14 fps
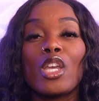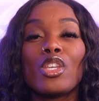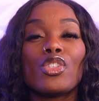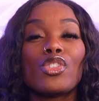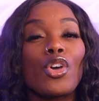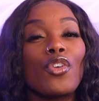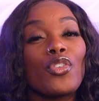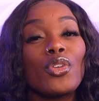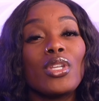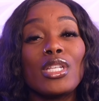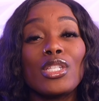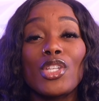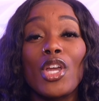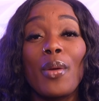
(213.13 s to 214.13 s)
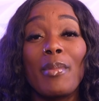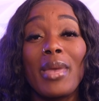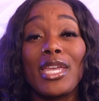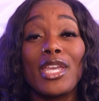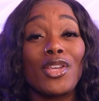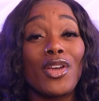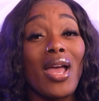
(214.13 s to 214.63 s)
So if you didn't start
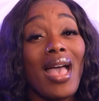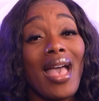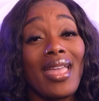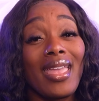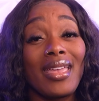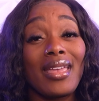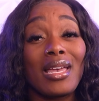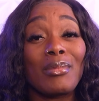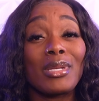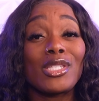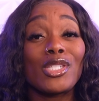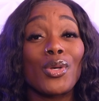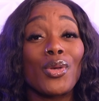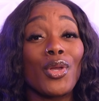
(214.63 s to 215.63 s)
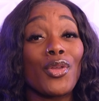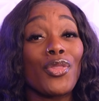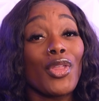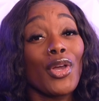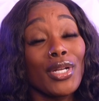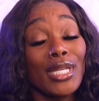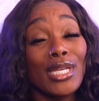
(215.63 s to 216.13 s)
making your high income until your
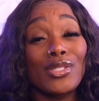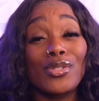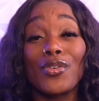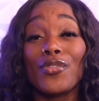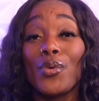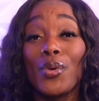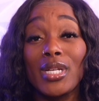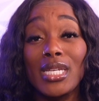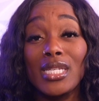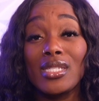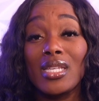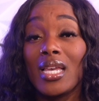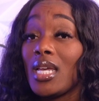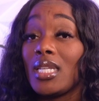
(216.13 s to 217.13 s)
30s or 40s,